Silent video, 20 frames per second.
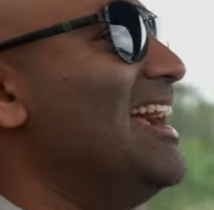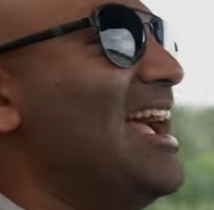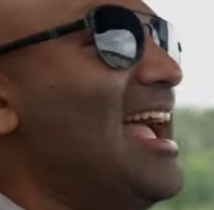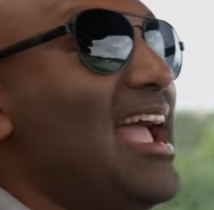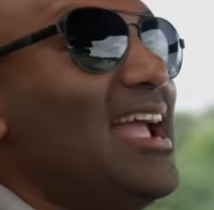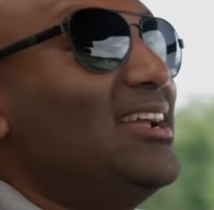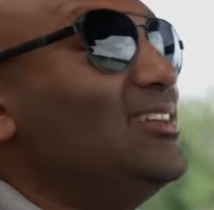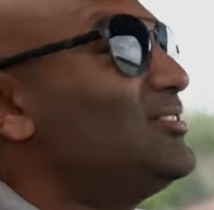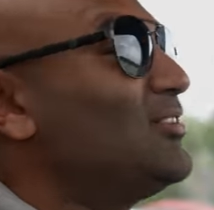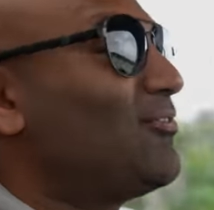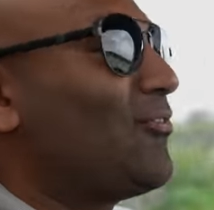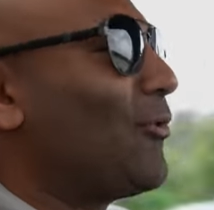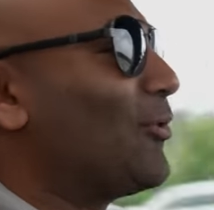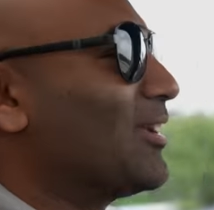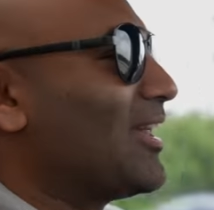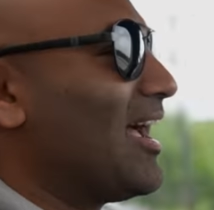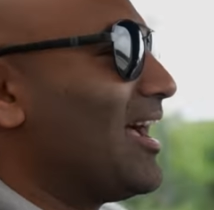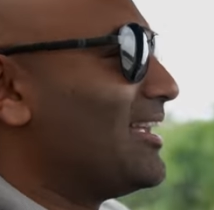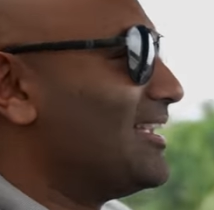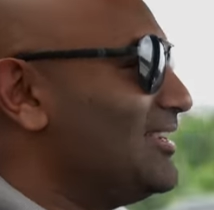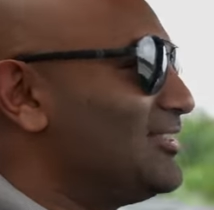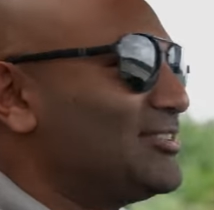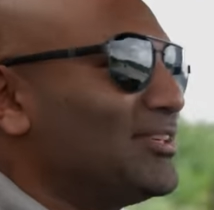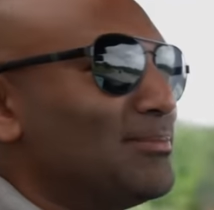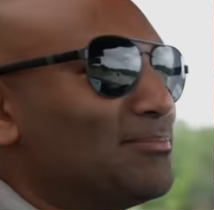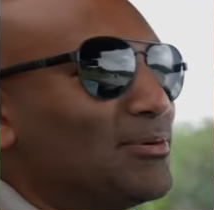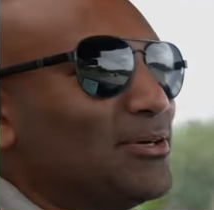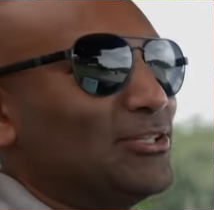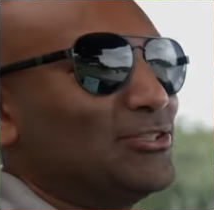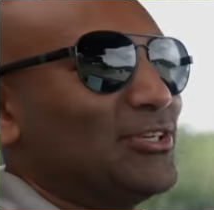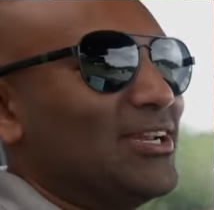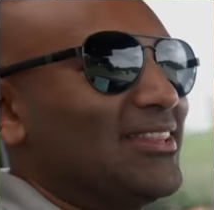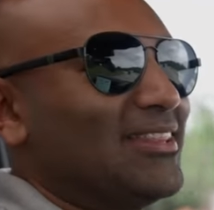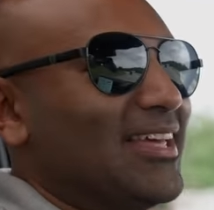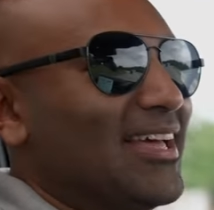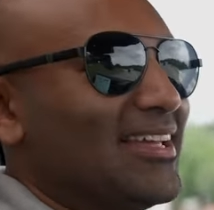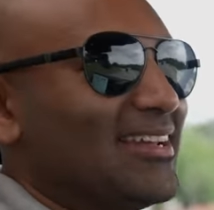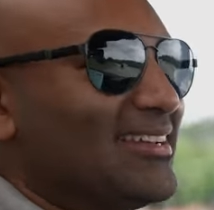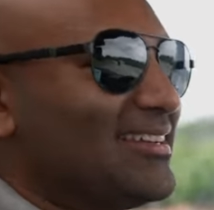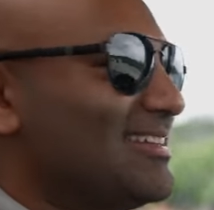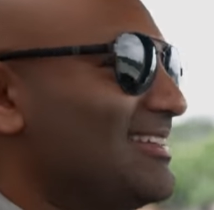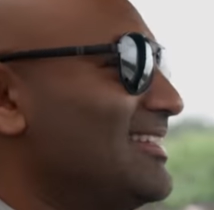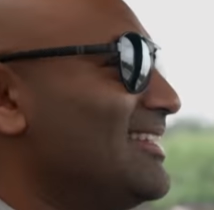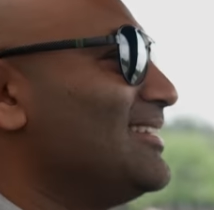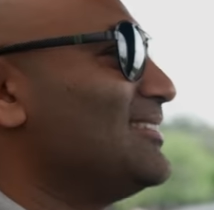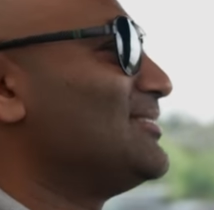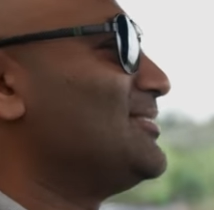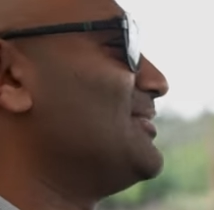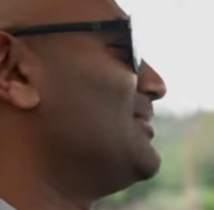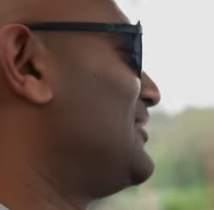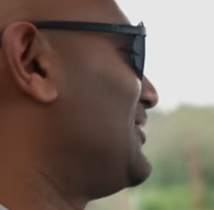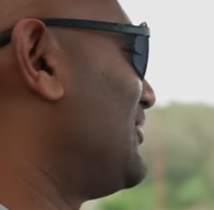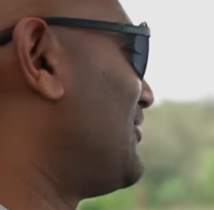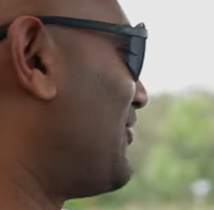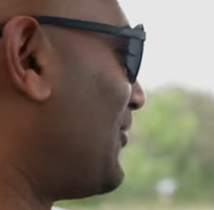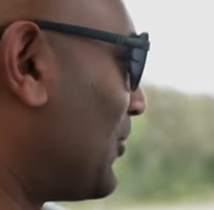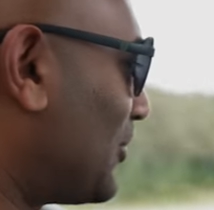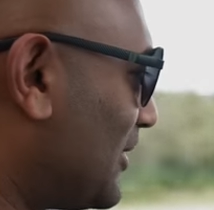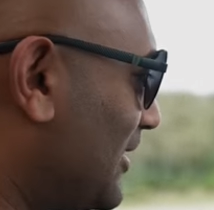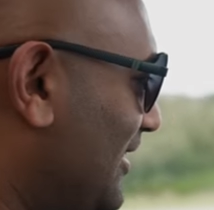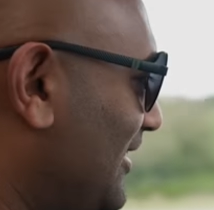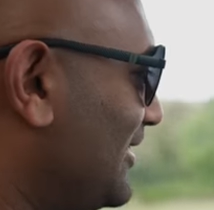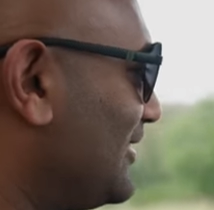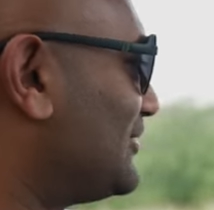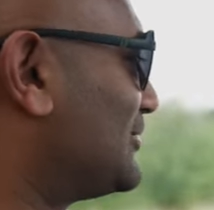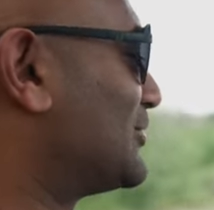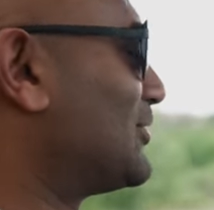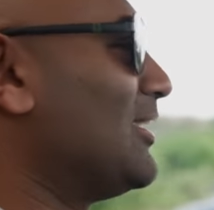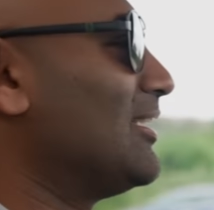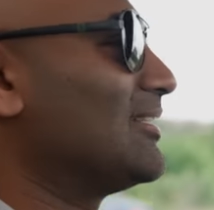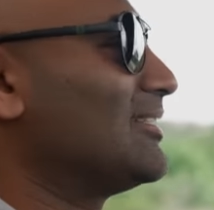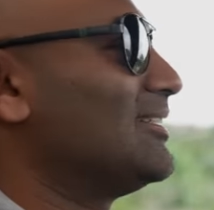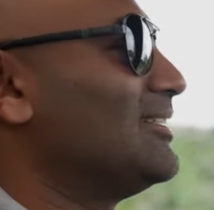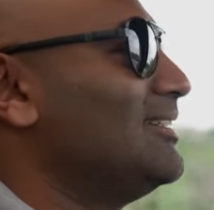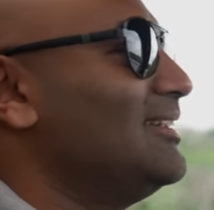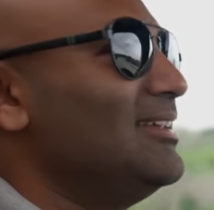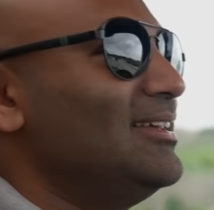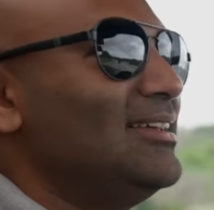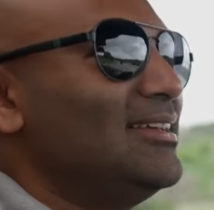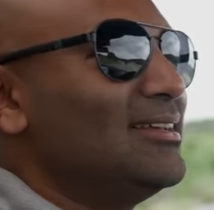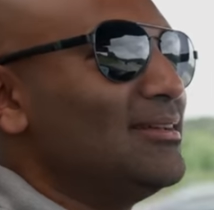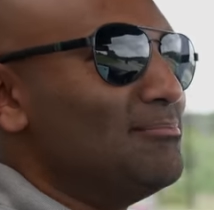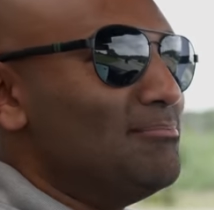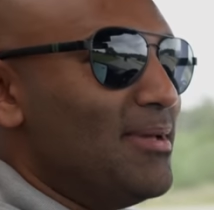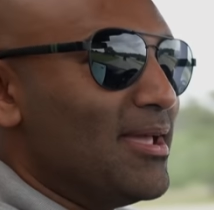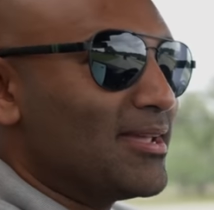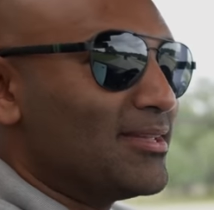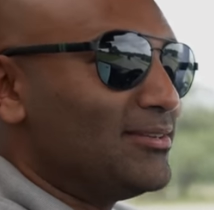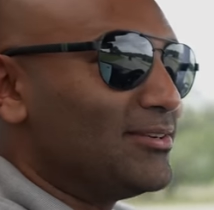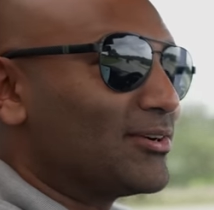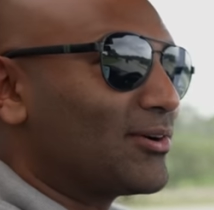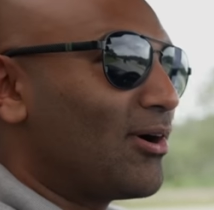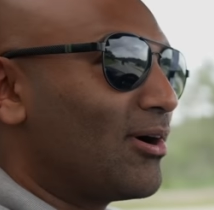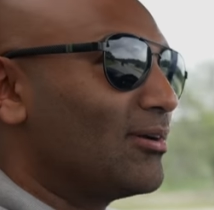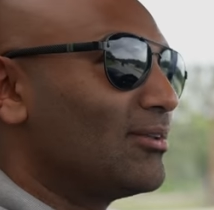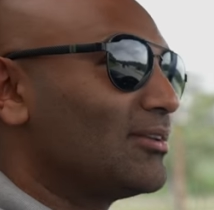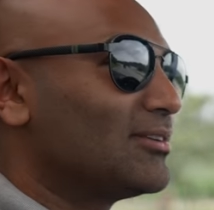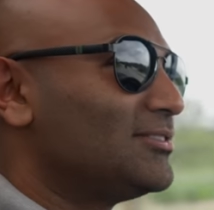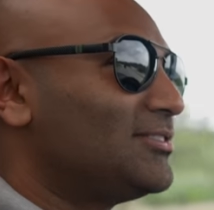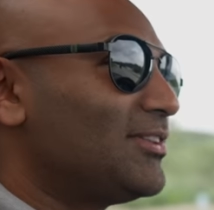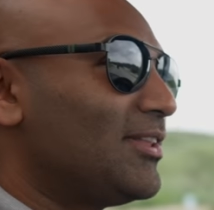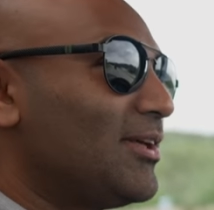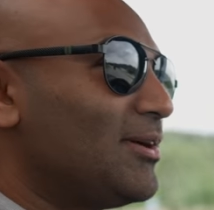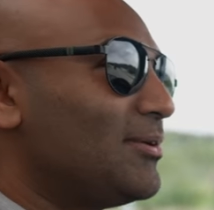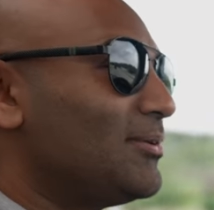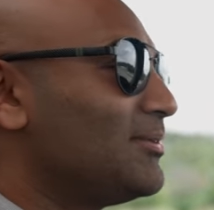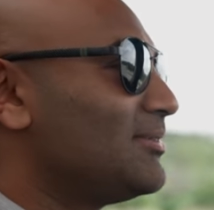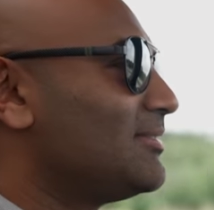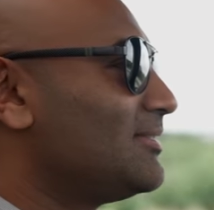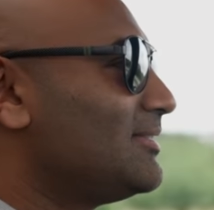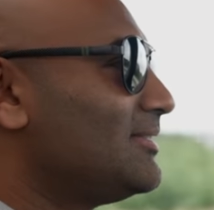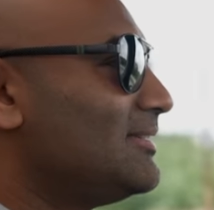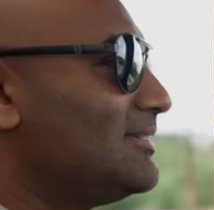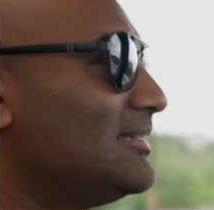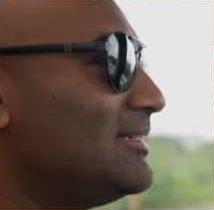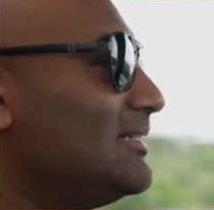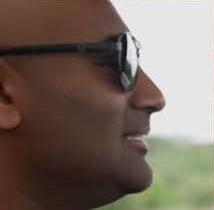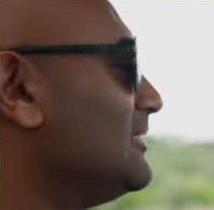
hey, he's a Ford guy. He should appreciate that. It's a Ford truck making your car look slow. The